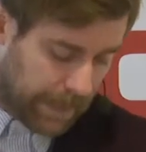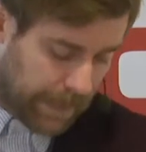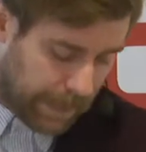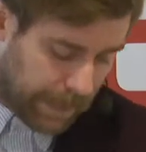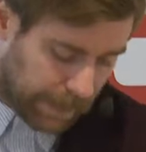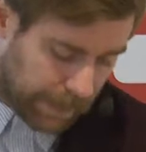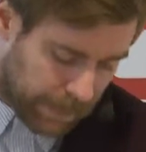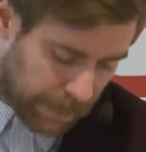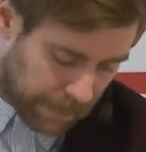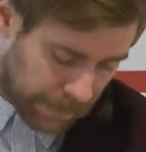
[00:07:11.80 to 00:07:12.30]

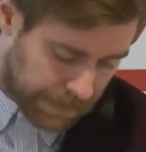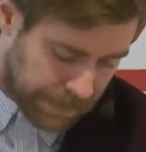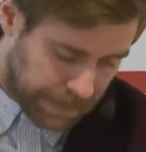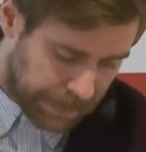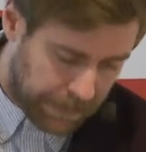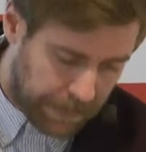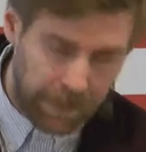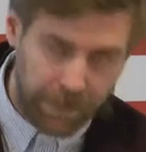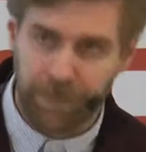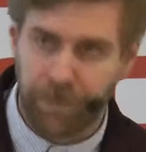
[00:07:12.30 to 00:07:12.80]
a
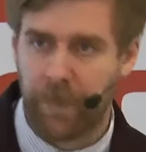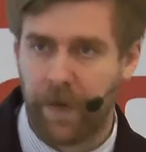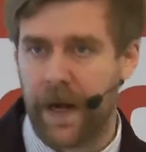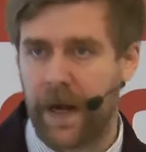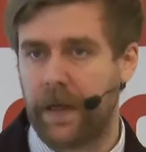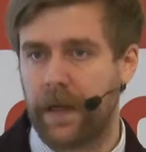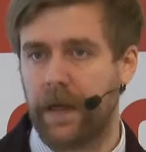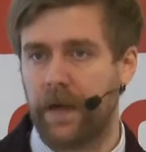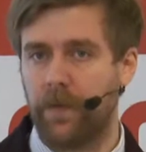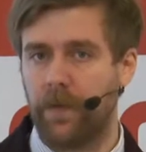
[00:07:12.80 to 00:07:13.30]
culture of
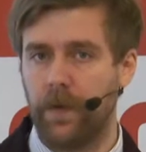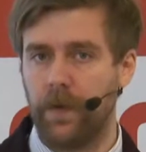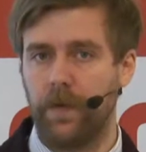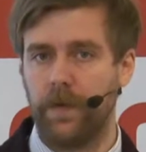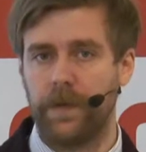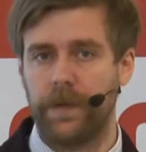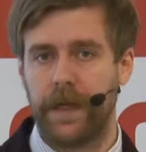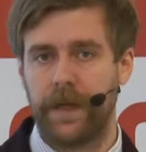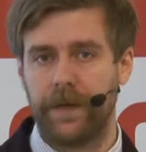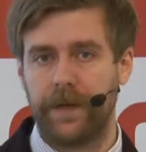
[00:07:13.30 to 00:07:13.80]
breaking
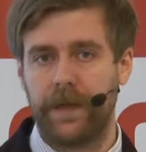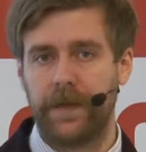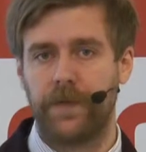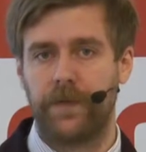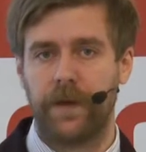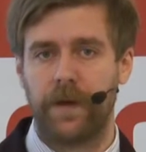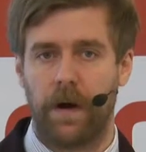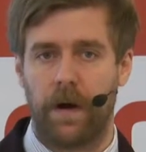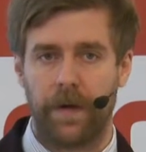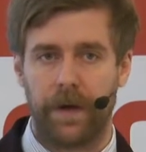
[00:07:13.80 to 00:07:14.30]
rules and
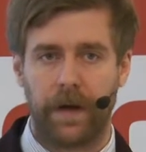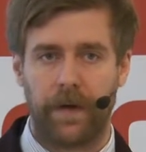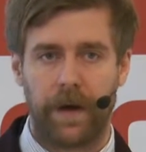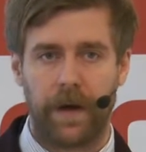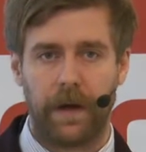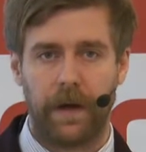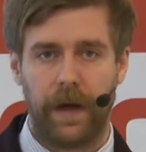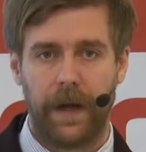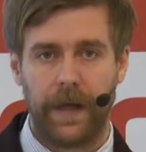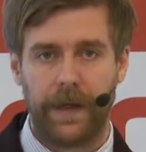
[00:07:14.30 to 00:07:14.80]
disregarding
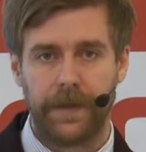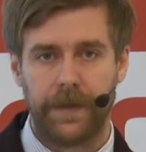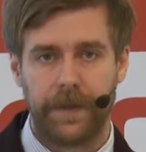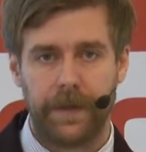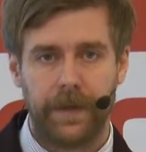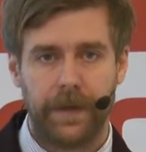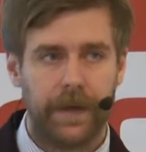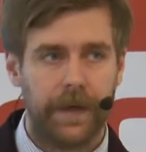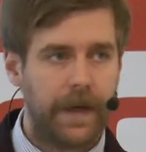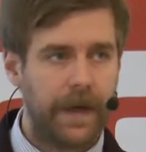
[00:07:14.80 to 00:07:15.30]

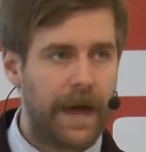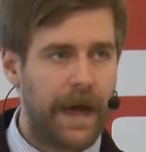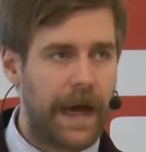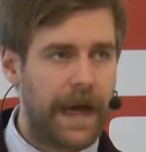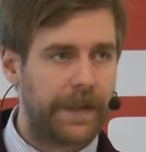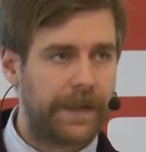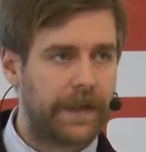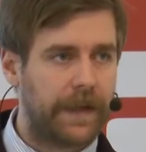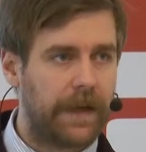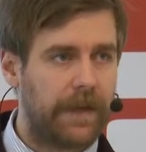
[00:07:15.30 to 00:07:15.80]
regulation
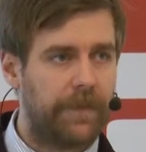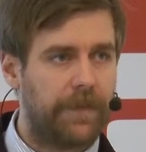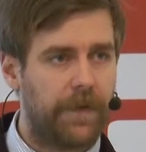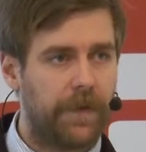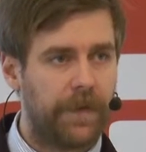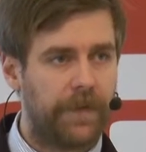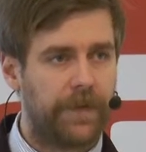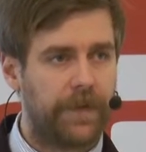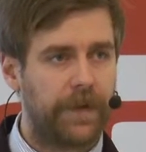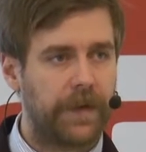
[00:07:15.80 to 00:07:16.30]
asking
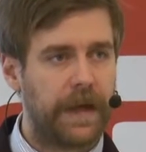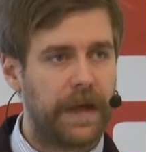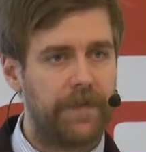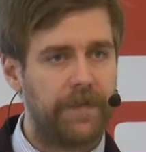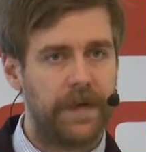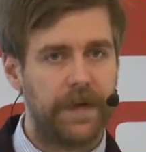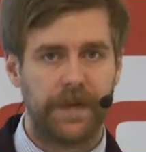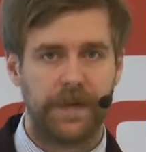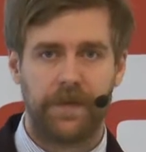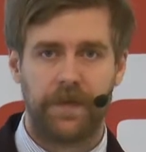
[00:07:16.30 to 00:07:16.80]
for
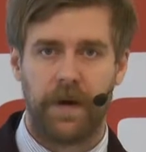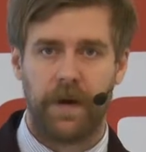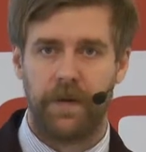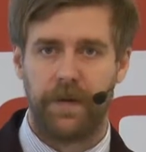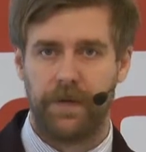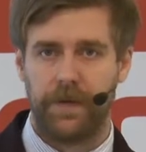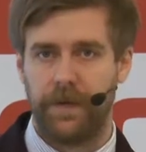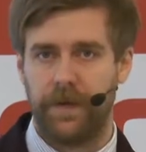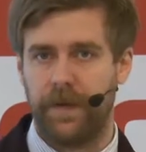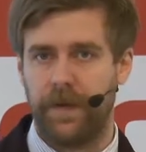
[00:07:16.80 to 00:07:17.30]
forgiveness
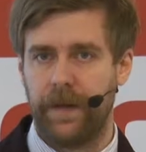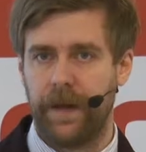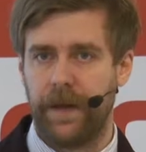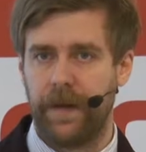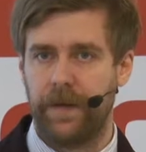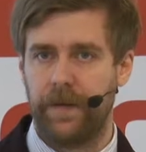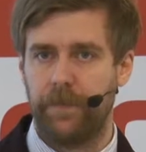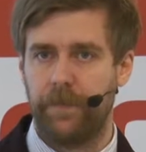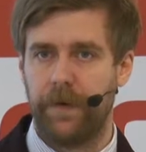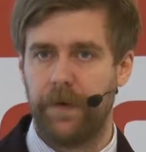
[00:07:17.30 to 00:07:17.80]
rather
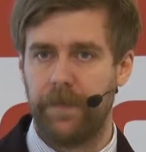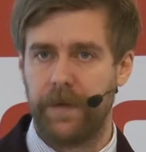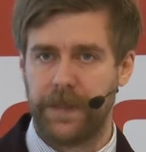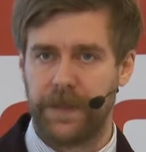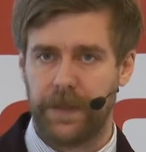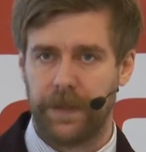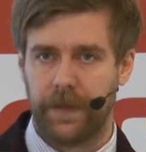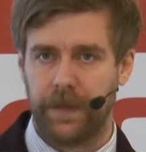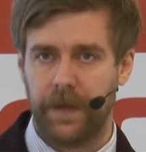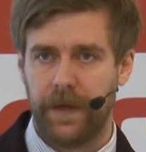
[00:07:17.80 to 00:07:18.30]
than
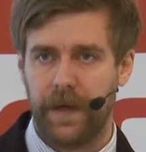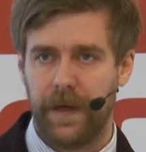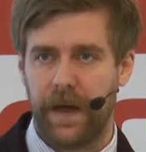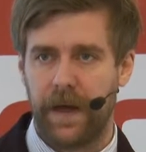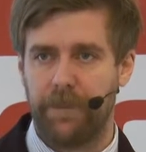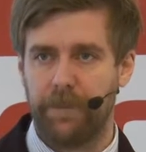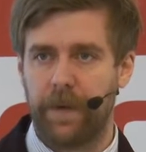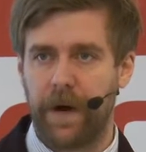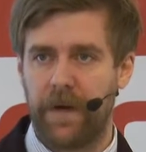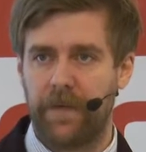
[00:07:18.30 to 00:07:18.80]
permission.
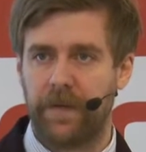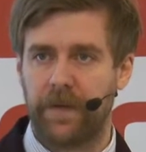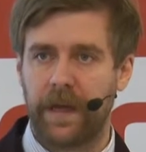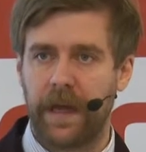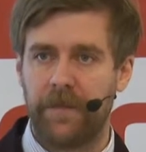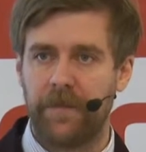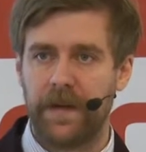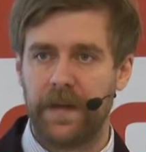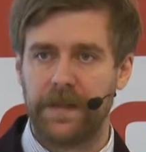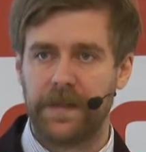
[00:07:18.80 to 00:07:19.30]
And by
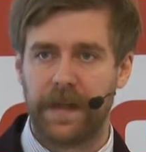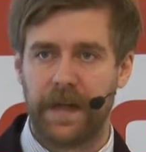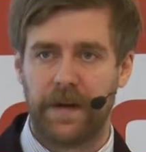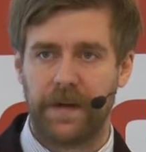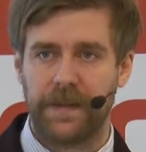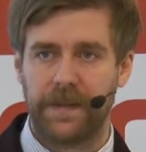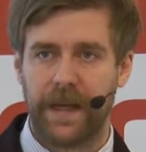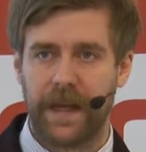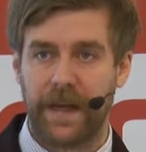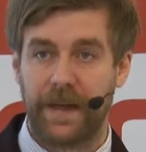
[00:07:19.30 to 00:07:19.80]
forgiveness, they
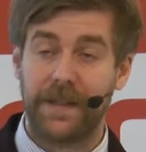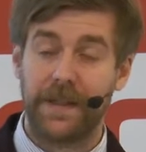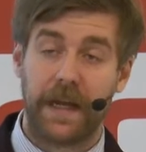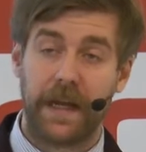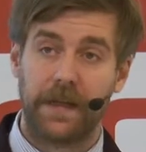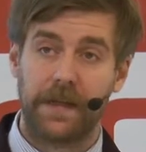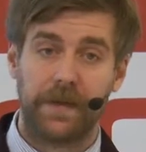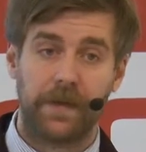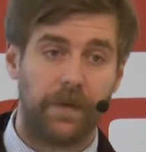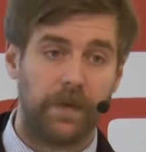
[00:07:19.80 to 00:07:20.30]
are saying
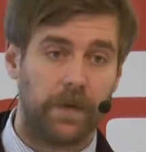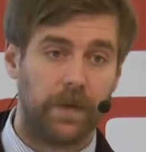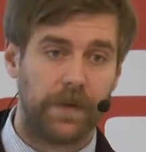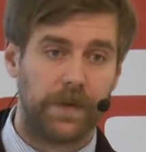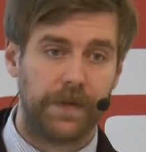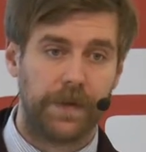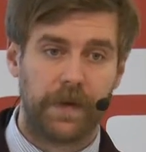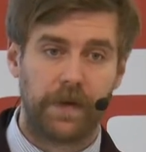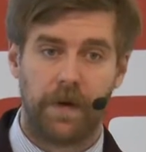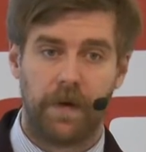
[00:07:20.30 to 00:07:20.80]
change the
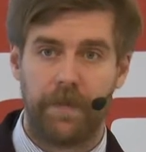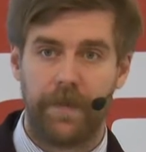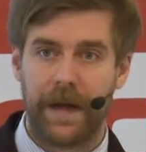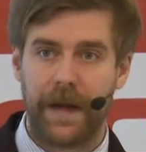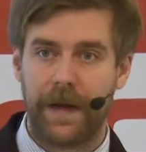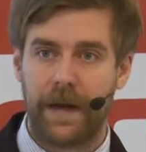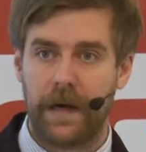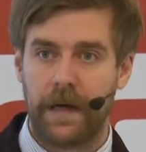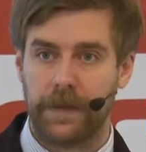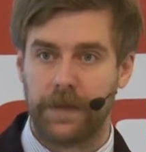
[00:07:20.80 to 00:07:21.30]
rules to
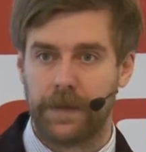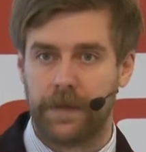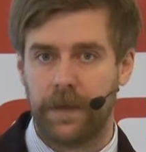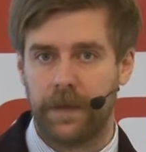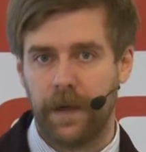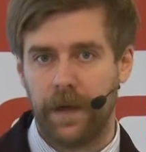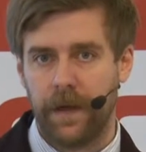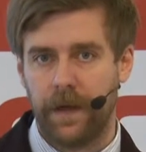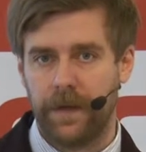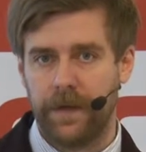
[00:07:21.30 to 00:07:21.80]
accommodate us,
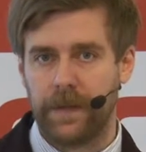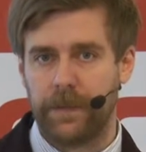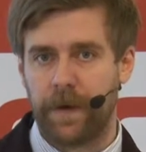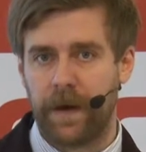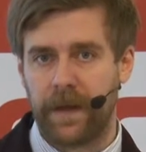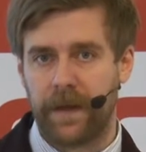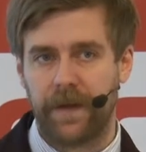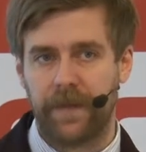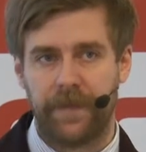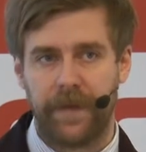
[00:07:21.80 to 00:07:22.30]

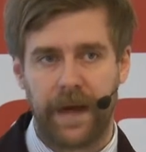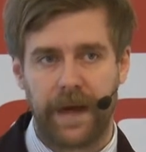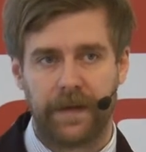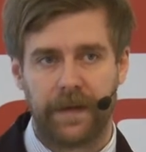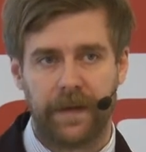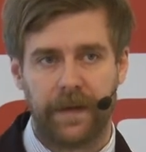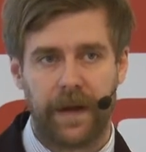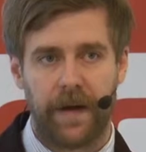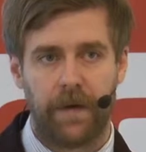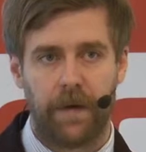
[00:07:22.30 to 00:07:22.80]
despite the fact
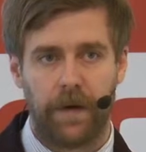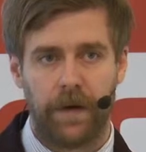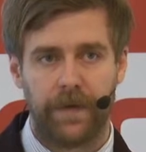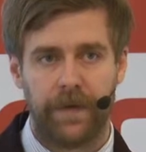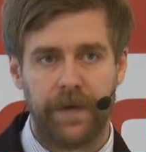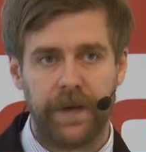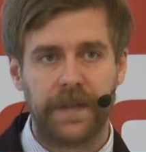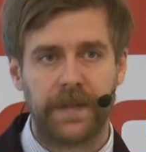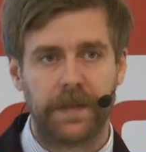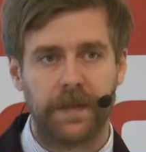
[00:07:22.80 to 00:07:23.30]
that there are
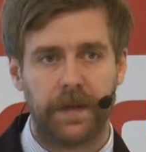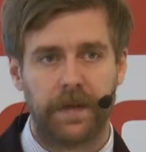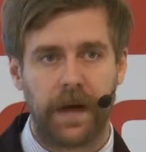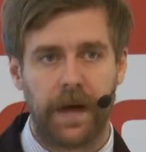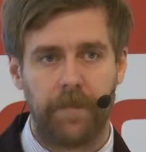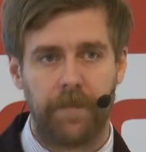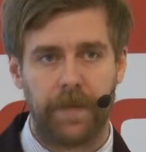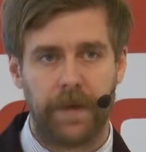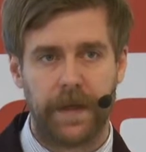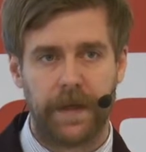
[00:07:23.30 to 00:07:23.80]
traditional
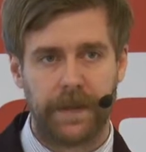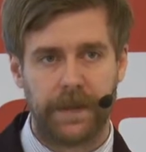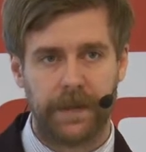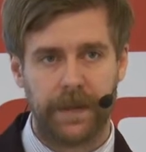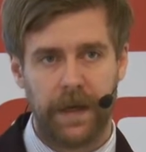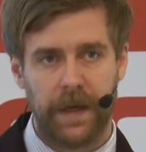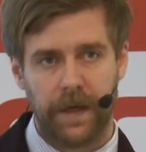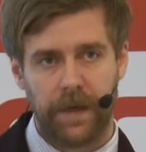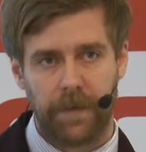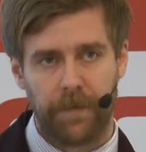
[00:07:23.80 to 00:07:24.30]
companies
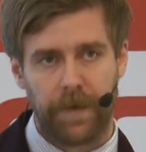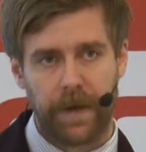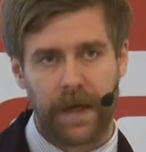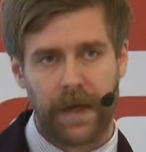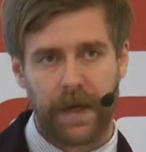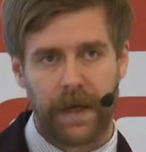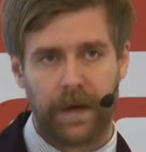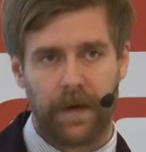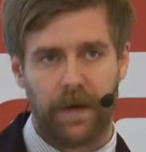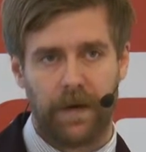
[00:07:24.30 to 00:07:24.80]

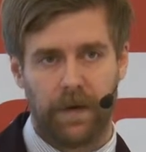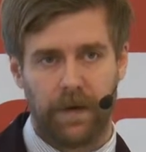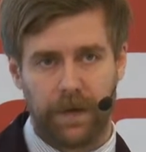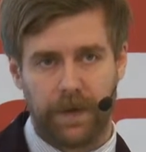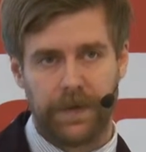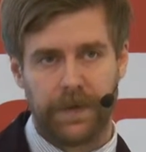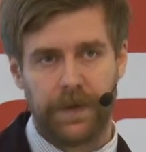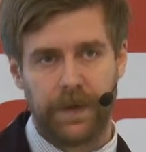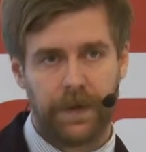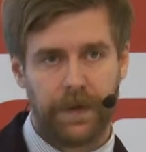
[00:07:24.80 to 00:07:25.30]
competing on
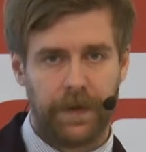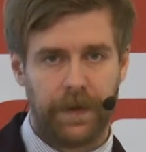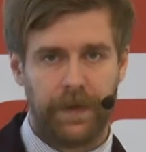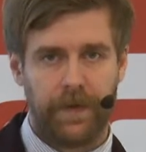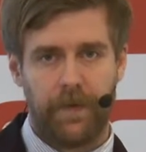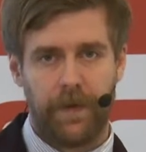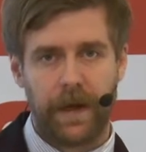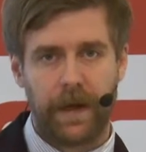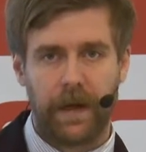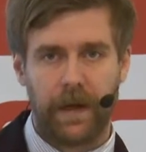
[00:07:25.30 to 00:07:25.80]
a certain
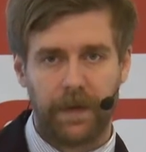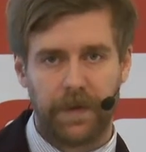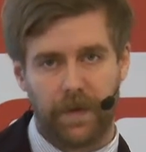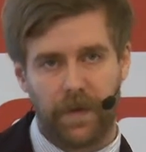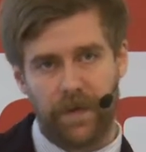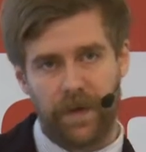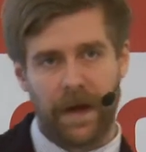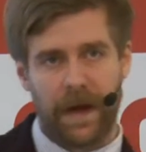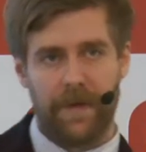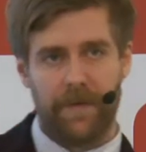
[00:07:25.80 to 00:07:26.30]

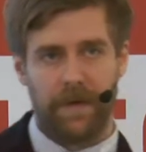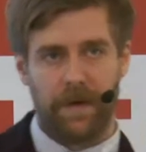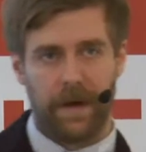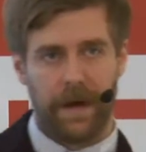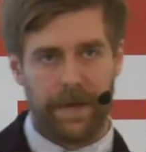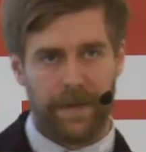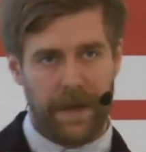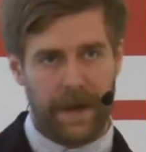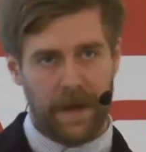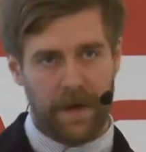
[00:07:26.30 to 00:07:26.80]
regulatory level
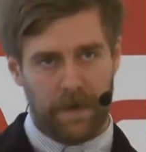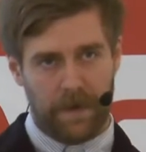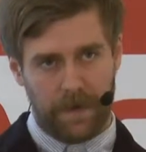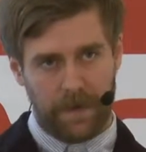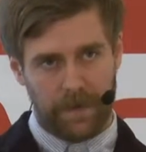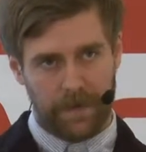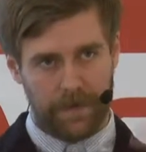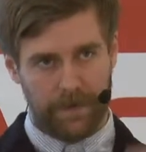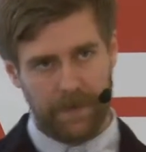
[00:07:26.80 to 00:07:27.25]
and they are